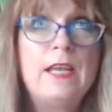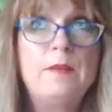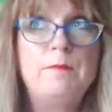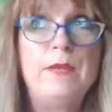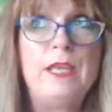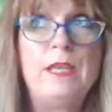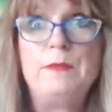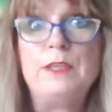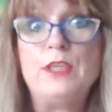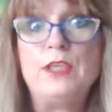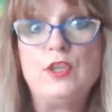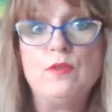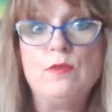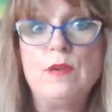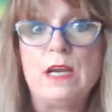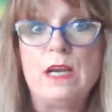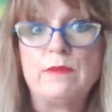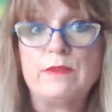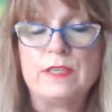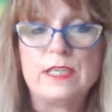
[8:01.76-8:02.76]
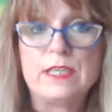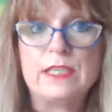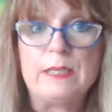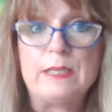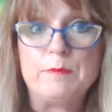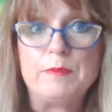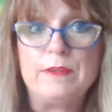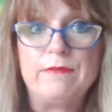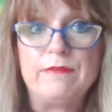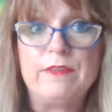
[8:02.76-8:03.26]
had maybe two hours
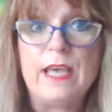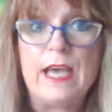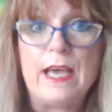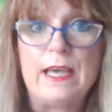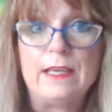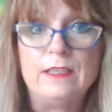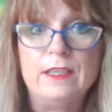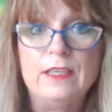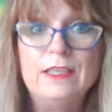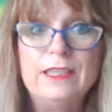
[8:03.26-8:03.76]
sleep if that